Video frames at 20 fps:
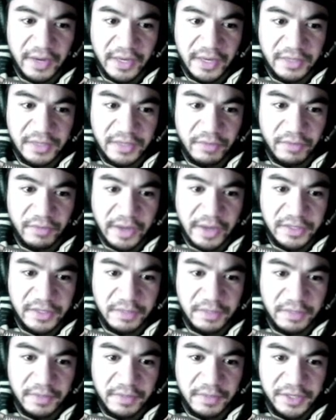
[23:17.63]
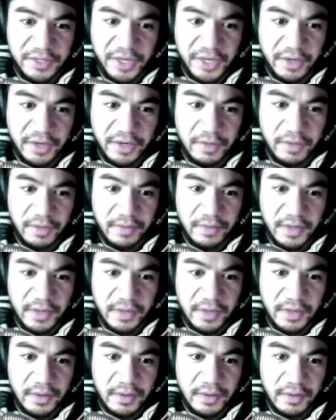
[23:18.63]
has ransomed Jacob.
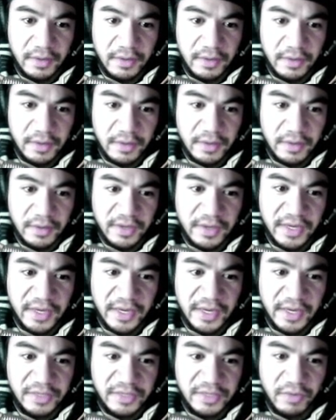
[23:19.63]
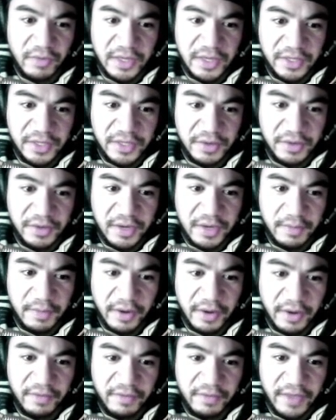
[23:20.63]
He has rescued him
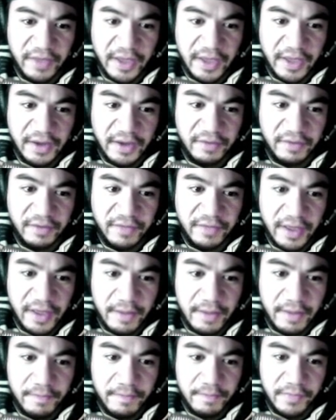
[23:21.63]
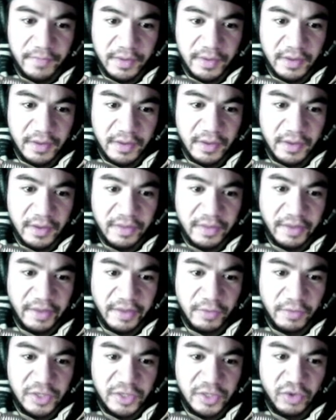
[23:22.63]
out of the hand of them that
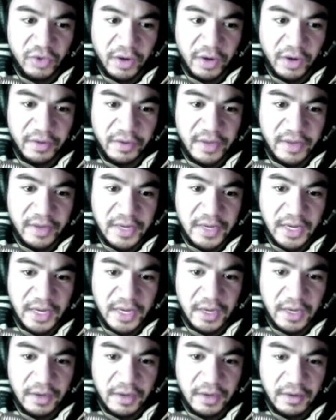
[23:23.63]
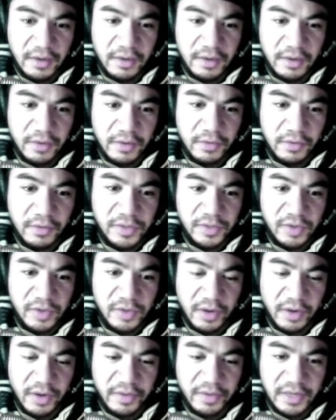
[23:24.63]
we're stronger than he. Who's
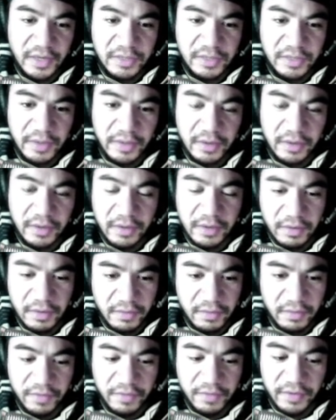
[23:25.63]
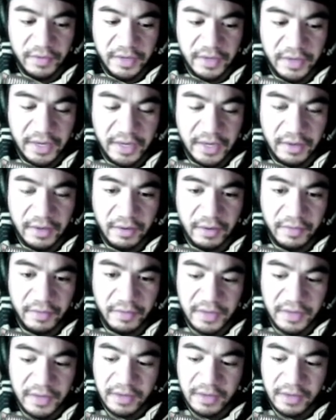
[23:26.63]
stronger than Israel? Well, if you unite all the